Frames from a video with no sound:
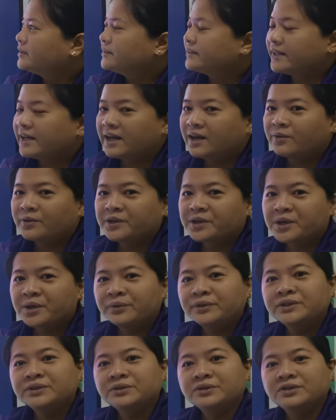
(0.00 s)
Now we're
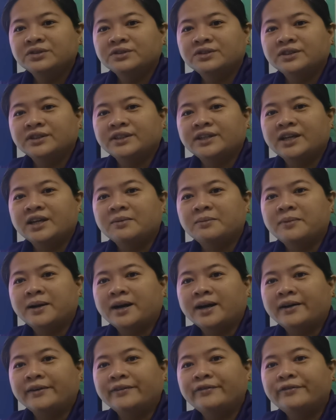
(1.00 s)
going to study
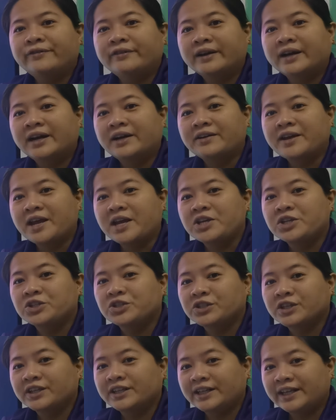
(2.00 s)
about
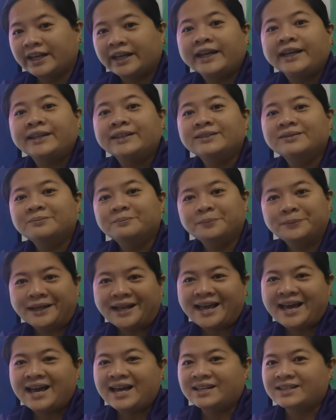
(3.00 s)
variation in
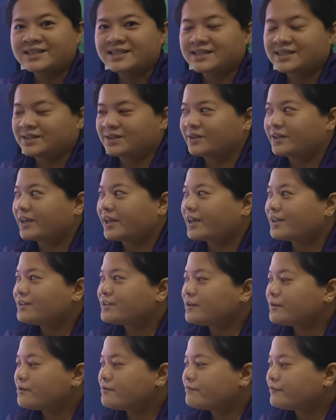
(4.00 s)
plants, okay?
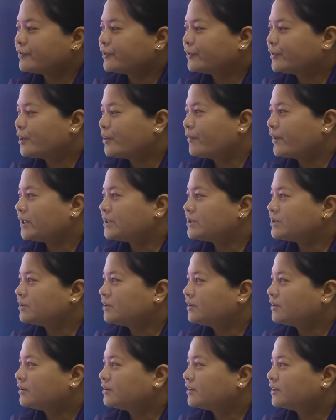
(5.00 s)
So if we're going to
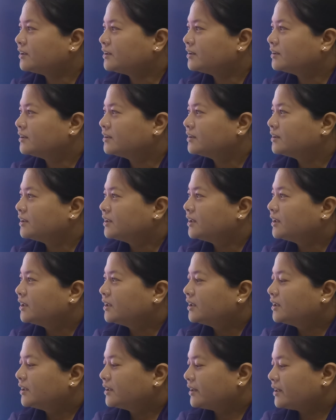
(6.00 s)
look,
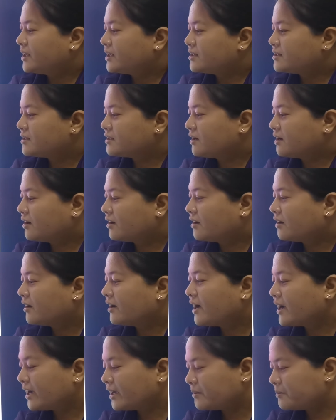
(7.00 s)
these are
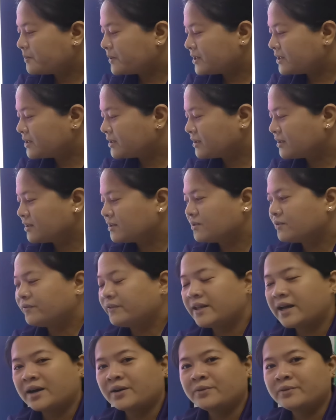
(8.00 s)
hibiscus
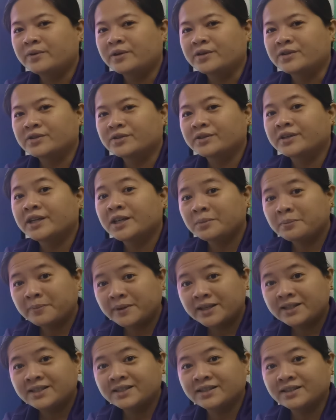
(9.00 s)
flowers or
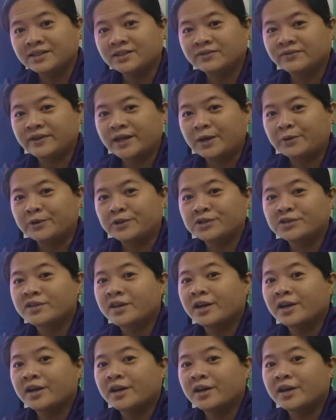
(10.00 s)
hibiscus flowers.